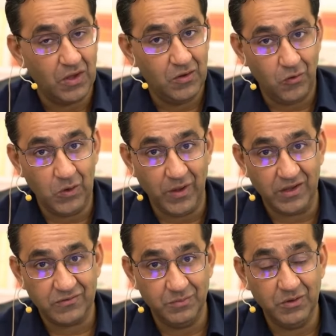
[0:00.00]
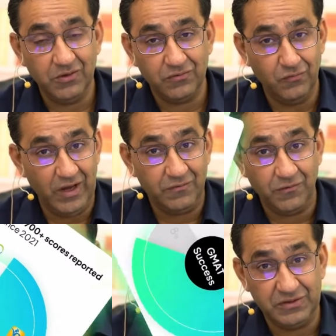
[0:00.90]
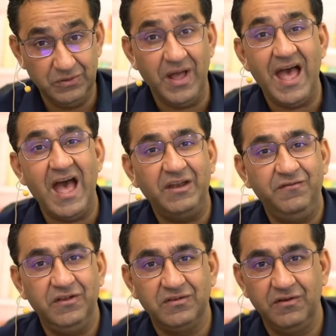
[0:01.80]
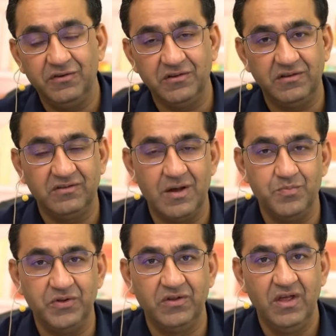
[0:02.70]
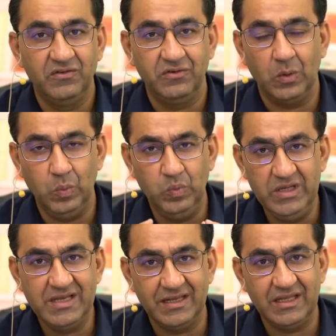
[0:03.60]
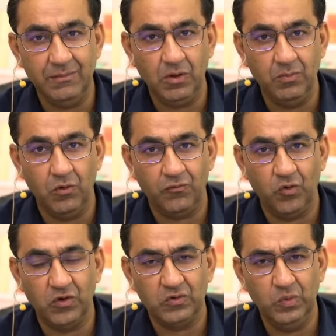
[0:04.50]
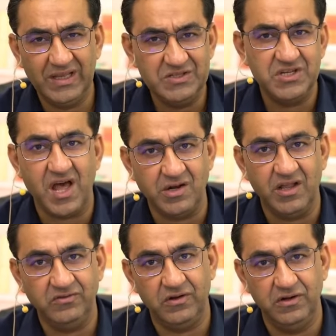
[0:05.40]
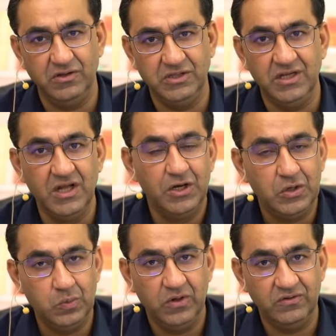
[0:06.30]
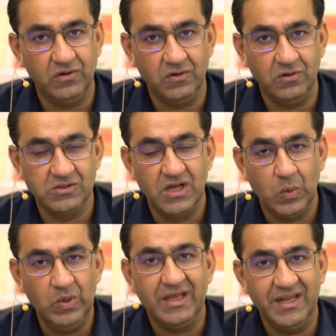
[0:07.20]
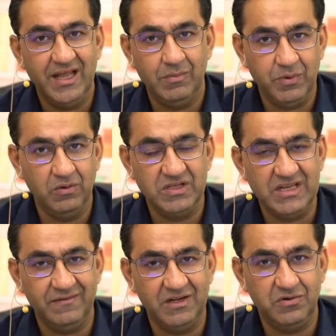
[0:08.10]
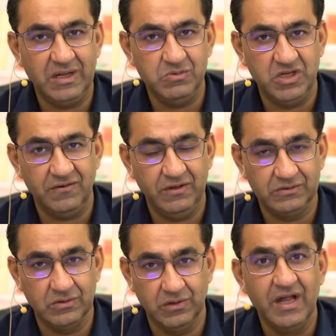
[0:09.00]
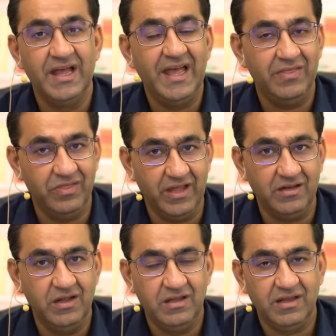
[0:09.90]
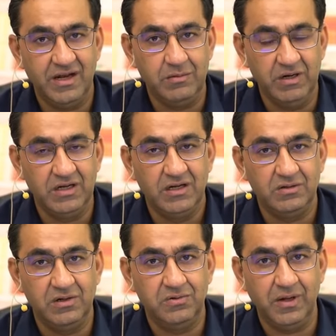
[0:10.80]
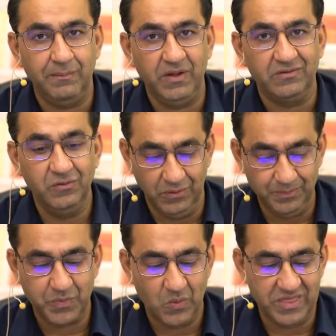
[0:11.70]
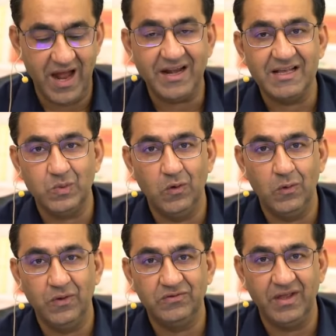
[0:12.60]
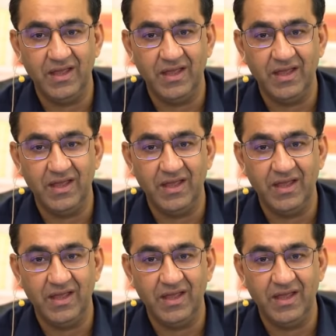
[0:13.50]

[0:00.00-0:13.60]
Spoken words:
all we ask from you is wait for phase 2 and phase 3 for Success Compass, so that we can keep you more focused. We can channelize your energy towards your goals. We can help you achieve that dream GFE score and then an admit to the dream B school. With that, as we always say,